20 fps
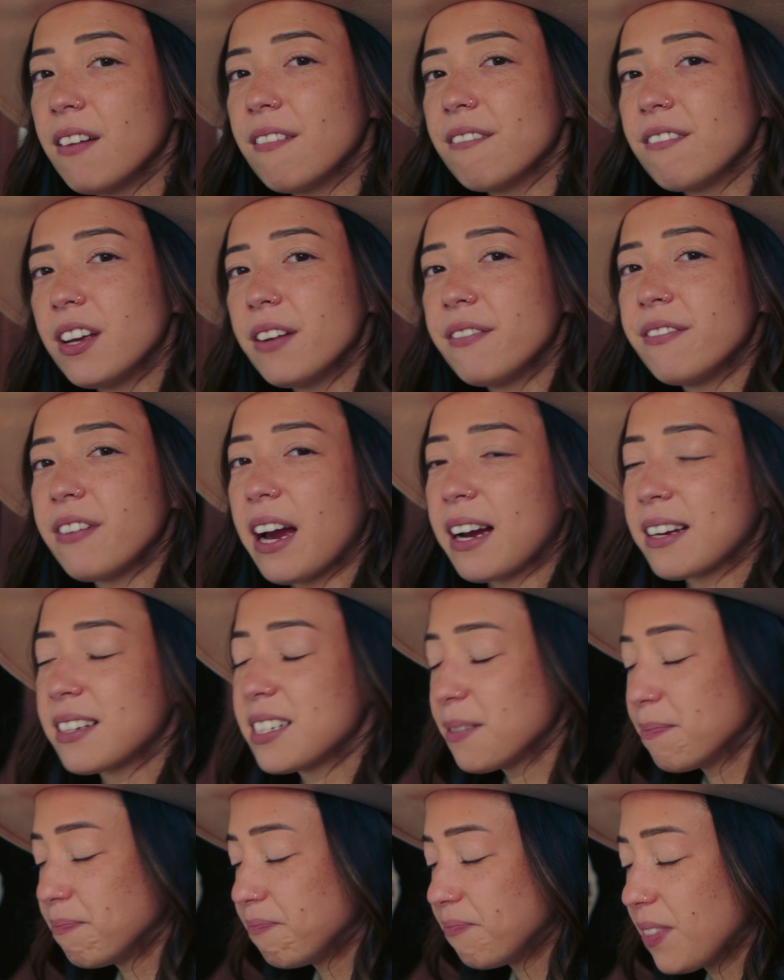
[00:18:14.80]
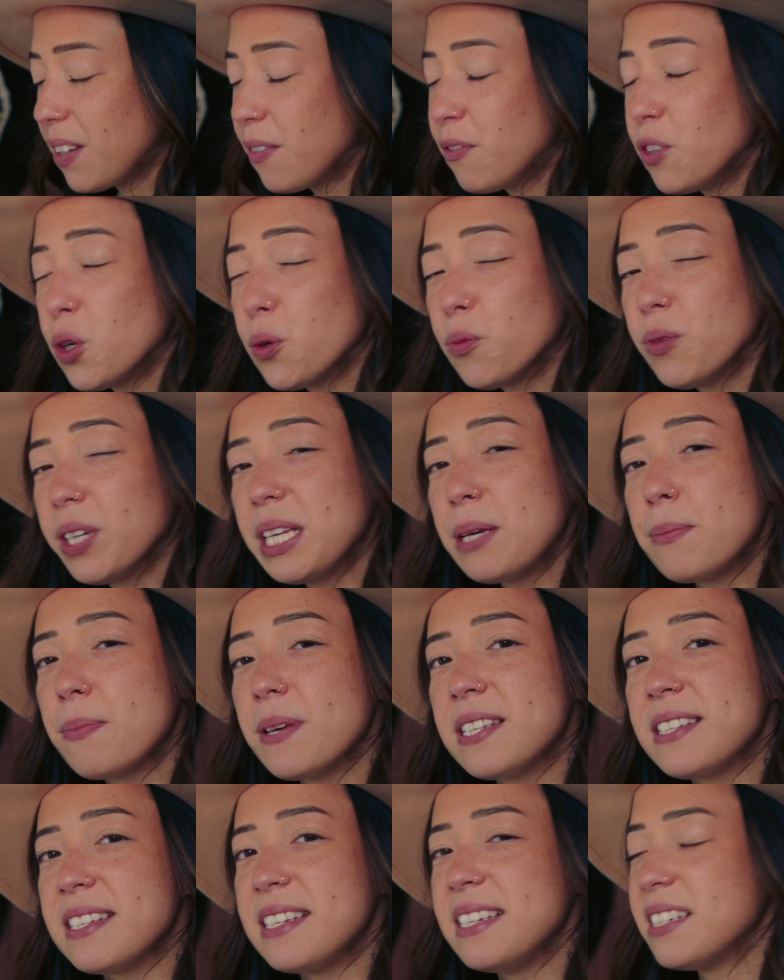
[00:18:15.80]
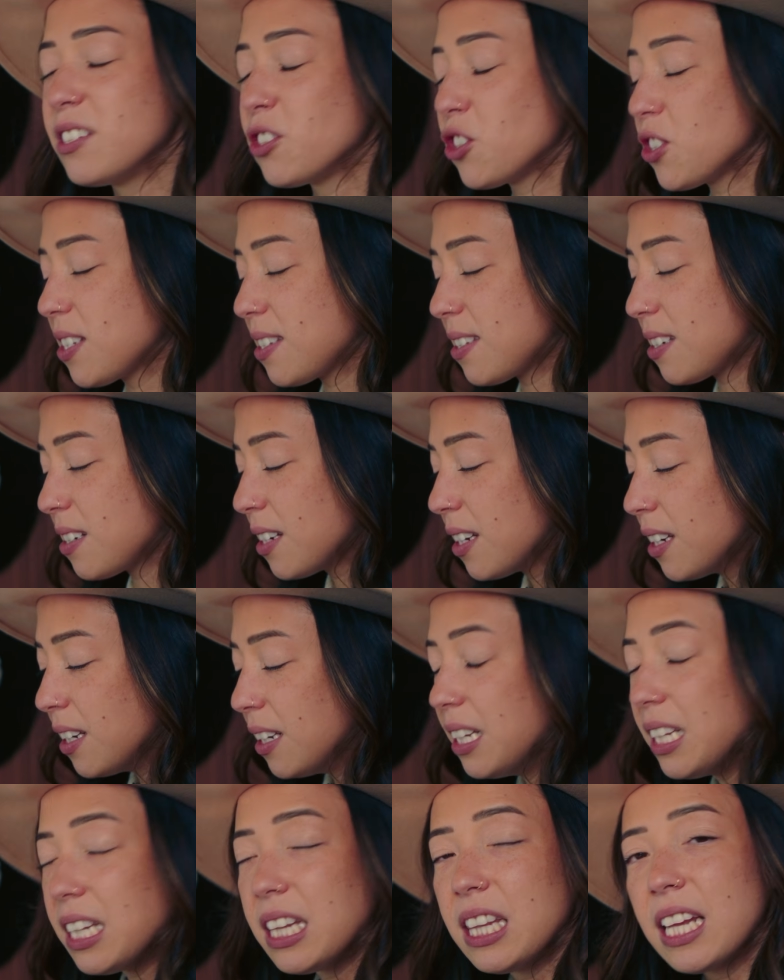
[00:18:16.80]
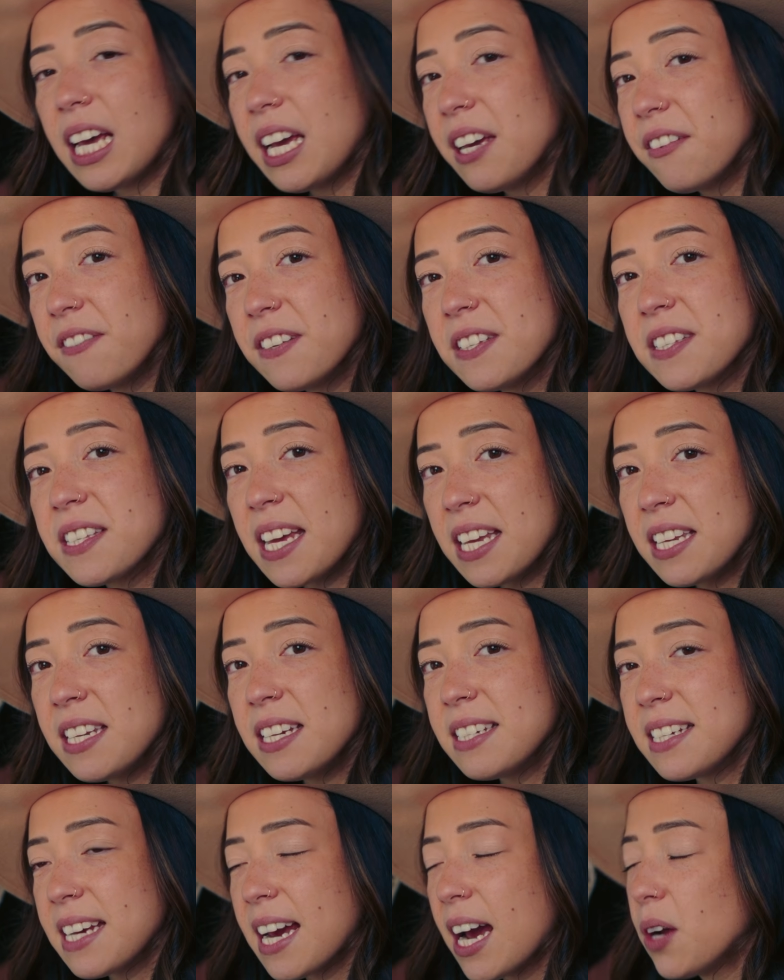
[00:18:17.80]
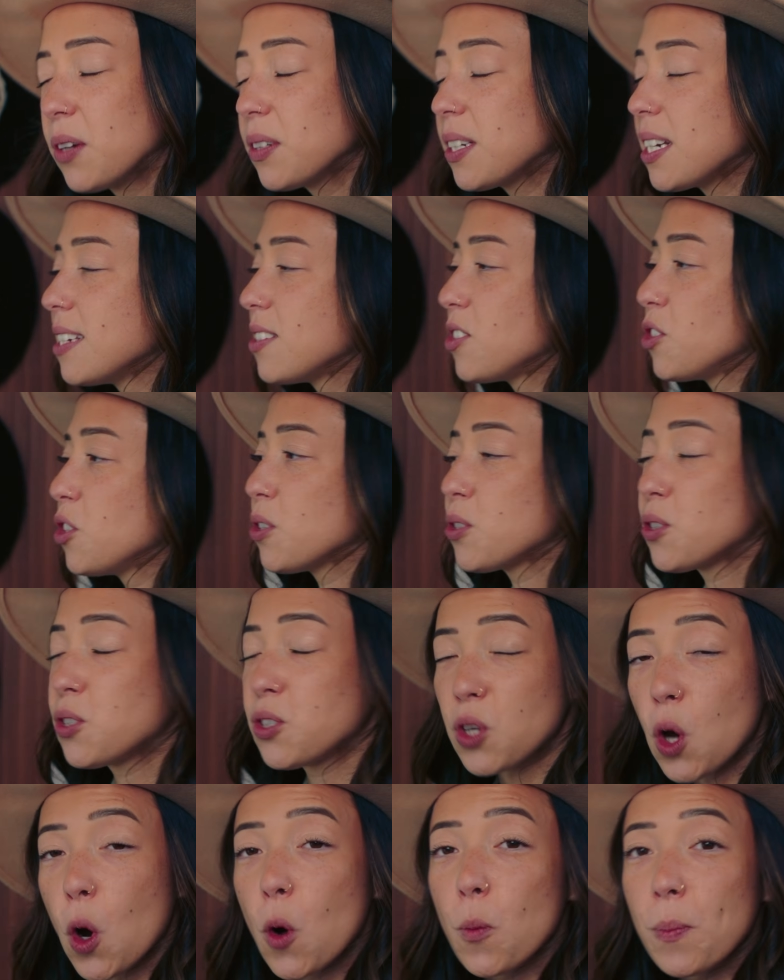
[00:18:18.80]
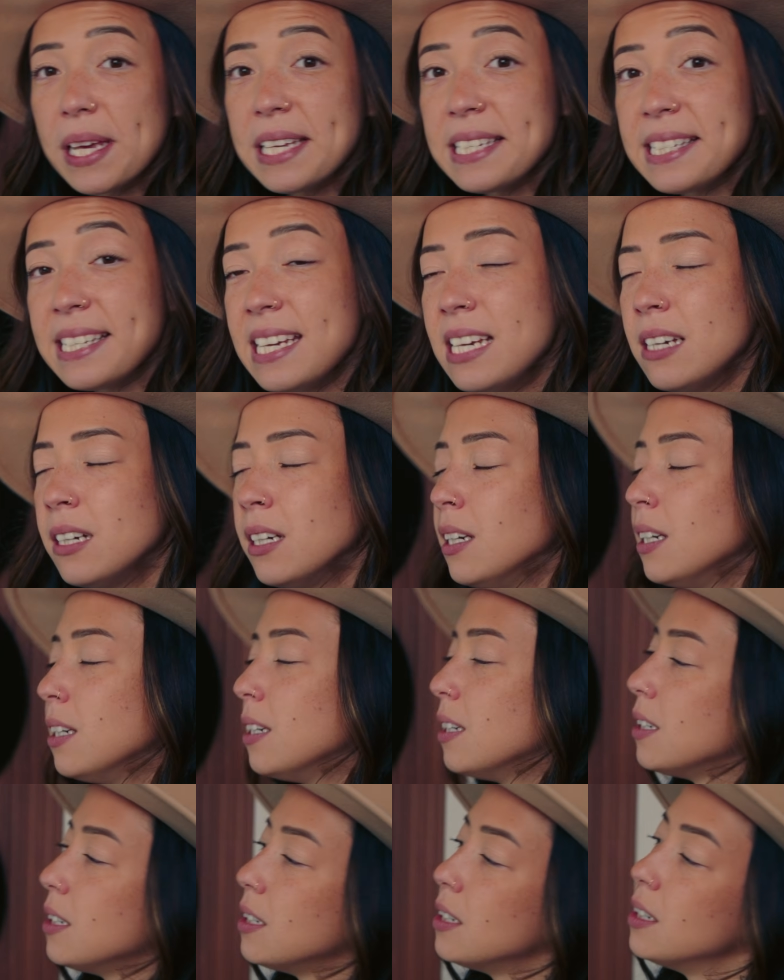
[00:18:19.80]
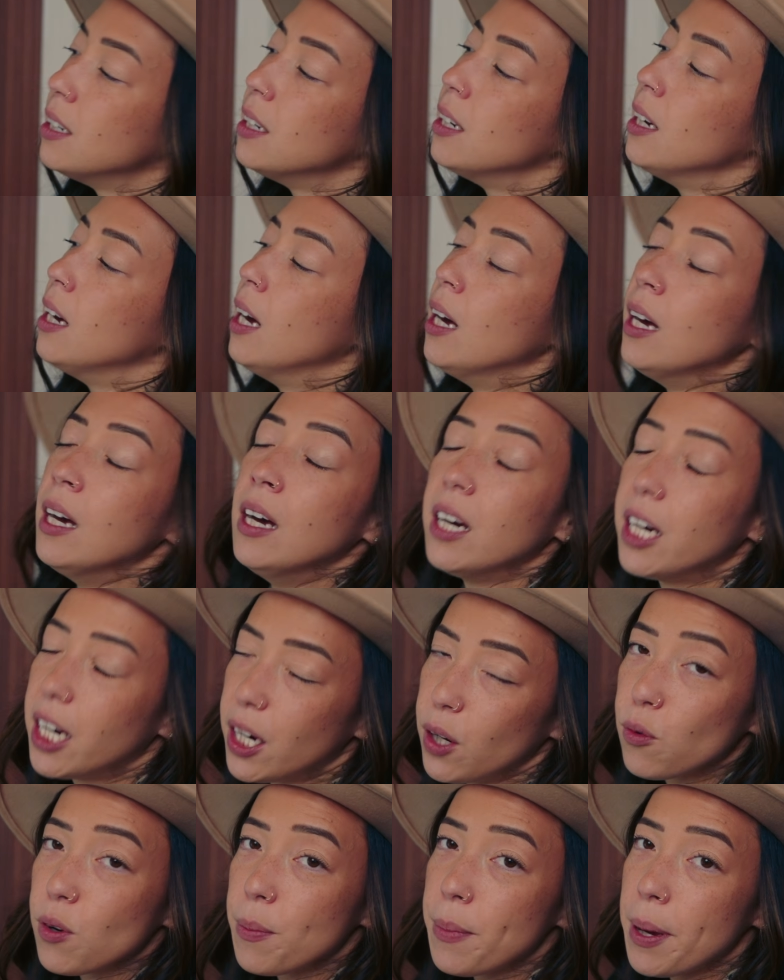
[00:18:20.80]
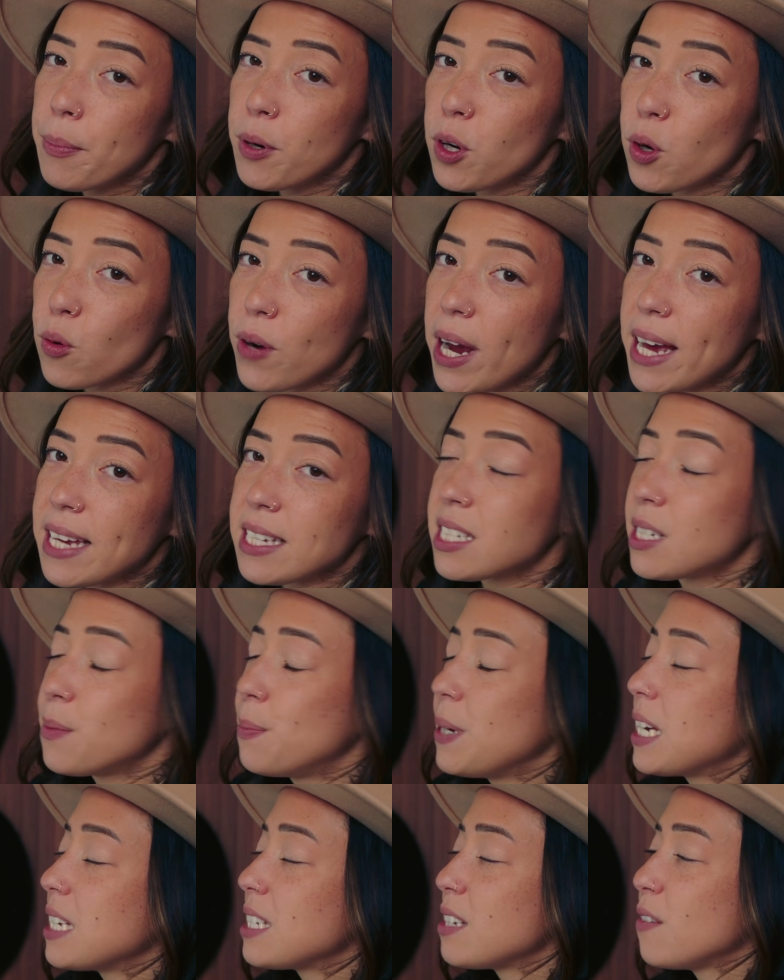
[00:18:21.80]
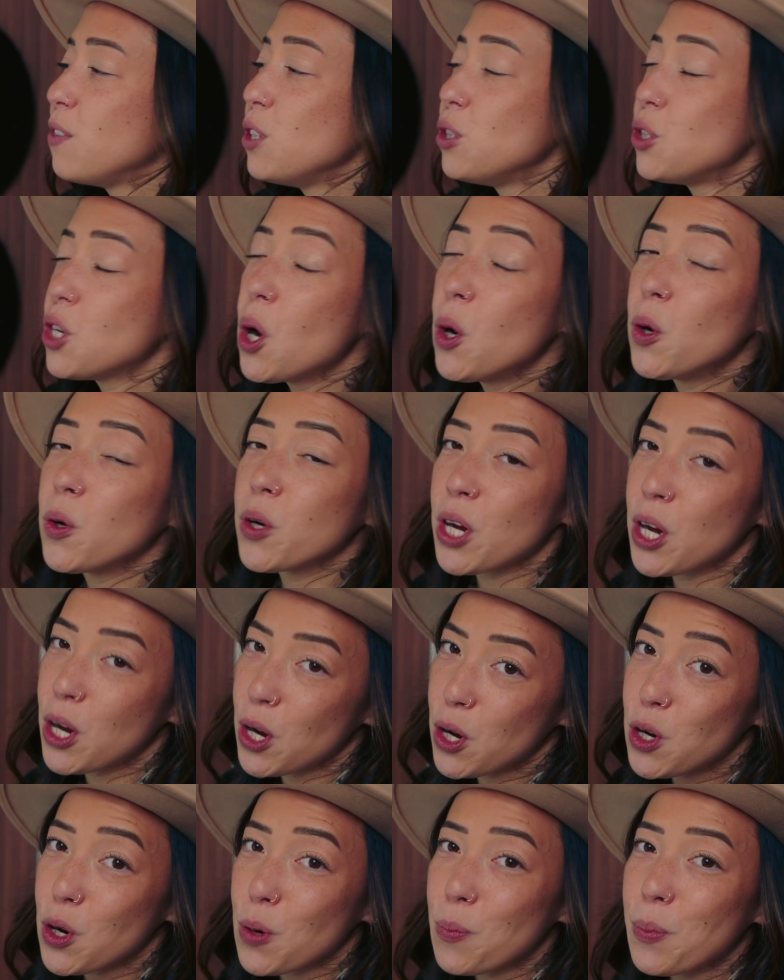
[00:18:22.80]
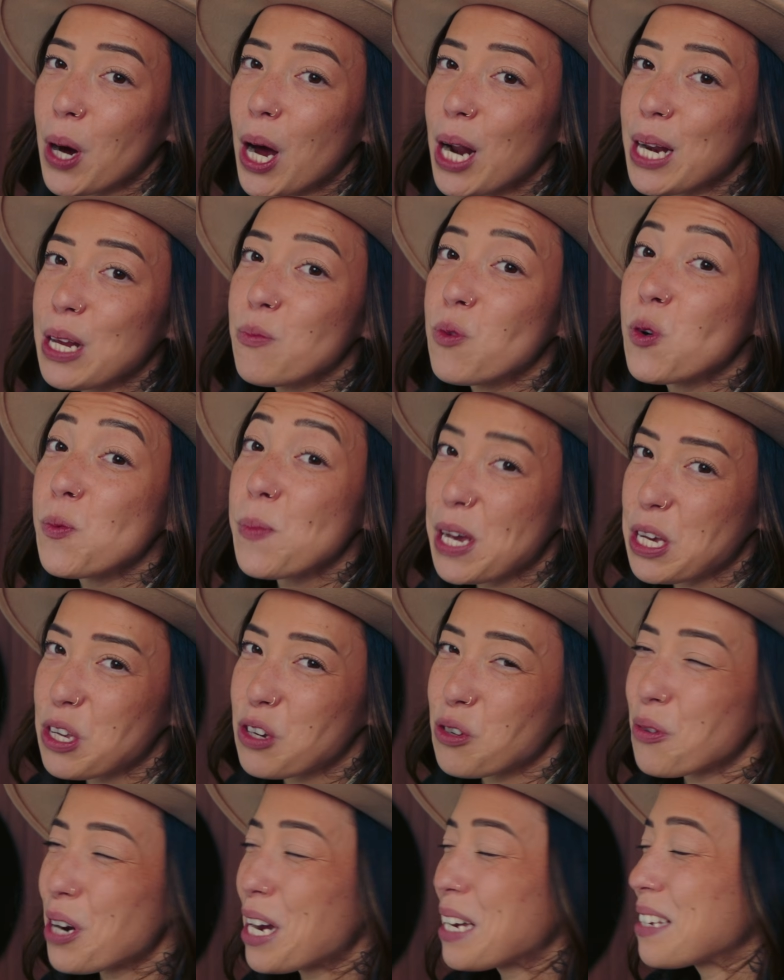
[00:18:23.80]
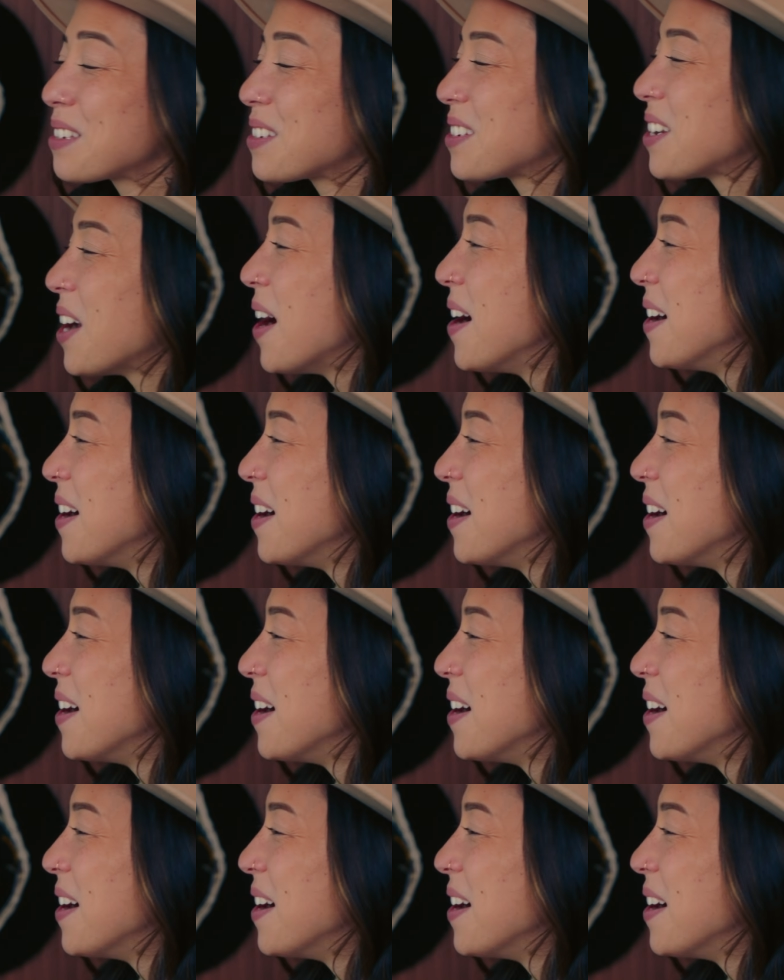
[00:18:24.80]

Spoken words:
fun fact, if you're really busy and just life is getting you down because you're so busy, remember to rest because if you don't, your body will make you rest.